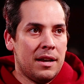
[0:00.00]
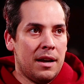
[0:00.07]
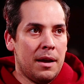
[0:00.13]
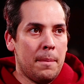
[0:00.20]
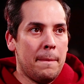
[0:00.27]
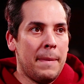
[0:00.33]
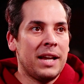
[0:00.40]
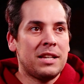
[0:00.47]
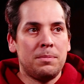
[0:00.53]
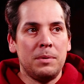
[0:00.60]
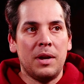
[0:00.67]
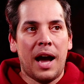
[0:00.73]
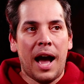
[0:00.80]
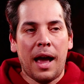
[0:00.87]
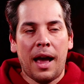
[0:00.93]
it makes
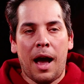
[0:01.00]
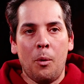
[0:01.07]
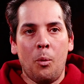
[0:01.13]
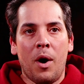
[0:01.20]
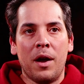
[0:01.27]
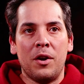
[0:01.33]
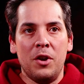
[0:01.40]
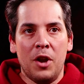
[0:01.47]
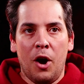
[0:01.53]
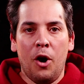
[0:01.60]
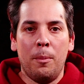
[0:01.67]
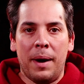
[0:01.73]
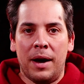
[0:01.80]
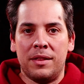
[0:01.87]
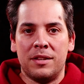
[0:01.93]
me, I want to know
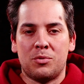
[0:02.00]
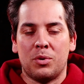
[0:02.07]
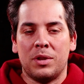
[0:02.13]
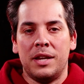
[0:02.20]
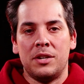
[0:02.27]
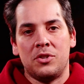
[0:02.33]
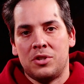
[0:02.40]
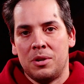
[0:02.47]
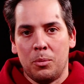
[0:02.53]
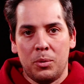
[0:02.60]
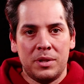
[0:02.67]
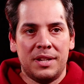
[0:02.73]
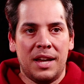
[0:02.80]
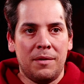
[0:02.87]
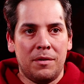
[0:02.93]
about this relationship
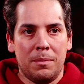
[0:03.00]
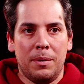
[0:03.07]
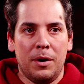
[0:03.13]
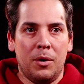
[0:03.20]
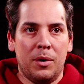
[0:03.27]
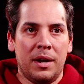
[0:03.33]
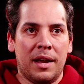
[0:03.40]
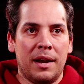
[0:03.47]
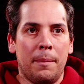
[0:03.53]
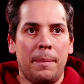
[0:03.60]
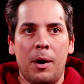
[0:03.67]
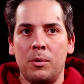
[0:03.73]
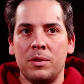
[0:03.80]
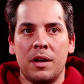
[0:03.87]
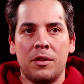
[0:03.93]
with David Bowie and
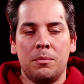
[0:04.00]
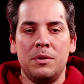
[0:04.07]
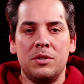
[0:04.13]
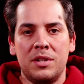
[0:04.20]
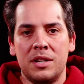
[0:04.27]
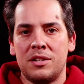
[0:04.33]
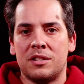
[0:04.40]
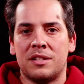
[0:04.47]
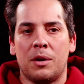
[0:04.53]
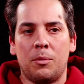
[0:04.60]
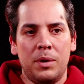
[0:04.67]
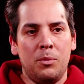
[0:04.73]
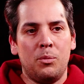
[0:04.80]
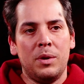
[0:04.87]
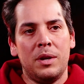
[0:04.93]
with other musicians. Like,
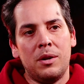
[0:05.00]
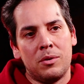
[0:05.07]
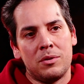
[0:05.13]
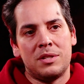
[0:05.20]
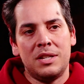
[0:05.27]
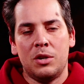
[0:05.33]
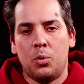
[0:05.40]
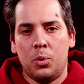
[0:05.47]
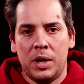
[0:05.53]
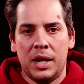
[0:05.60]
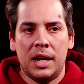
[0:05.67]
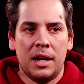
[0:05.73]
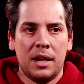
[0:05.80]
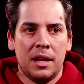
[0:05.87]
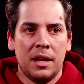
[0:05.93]
we really don't see
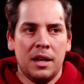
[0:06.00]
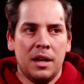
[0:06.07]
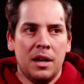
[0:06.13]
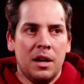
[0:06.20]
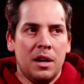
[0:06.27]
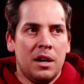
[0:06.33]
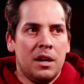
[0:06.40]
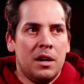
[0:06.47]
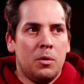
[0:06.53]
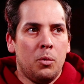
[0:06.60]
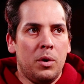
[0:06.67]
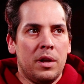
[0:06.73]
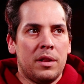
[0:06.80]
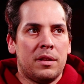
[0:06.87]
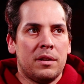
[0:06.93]
Queen
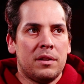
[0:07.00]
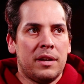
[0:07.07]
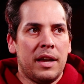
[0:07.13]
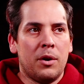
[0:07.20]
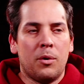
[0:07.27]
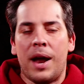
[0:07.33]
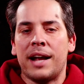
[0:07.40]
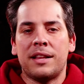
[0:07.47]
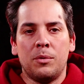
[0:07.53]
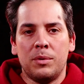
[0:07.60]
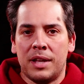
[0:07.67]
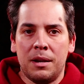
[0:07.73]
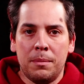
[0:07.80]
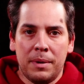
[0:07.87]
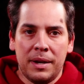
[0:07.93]
with interacting
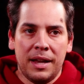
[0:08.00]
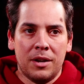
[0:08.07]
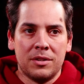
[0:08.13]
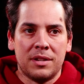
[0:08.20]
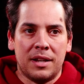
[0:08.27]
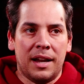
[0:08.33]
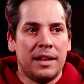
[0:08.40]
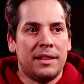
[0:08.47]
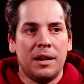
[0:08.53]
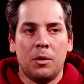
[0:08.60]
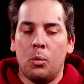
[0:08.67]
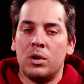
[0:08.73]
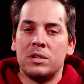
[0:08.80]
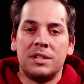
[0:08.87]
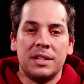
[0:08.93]
with anybody else. And I
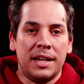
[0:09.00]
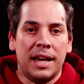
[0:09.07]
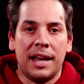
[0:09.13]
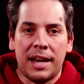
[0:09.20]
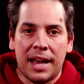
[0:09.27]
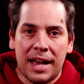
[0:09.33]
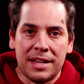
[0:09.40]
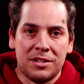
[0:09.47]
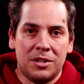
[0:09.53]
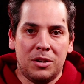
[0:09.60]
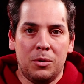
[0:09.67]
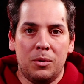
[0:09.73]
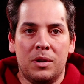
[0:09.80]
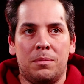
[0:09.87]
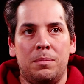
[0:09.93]
think, once again, it has to
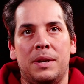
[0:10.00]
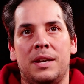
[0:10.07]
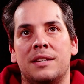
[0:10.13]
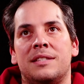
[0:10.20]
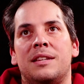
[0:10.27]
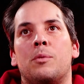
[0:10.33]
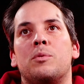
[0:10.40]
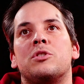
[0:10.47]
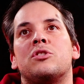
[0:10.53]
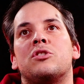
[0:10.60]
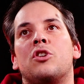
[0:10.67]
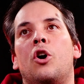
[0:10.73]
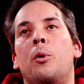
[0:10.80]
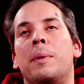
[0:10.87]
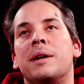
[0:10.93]
do with, because there was
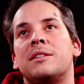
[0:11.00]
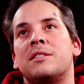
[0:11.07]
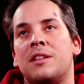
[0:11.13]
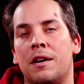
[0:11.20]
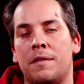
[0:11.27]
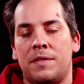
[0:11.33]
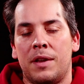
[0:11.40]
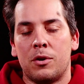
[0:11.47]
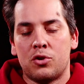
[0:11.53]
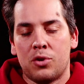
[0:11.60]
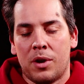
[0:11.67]
so much stuff they were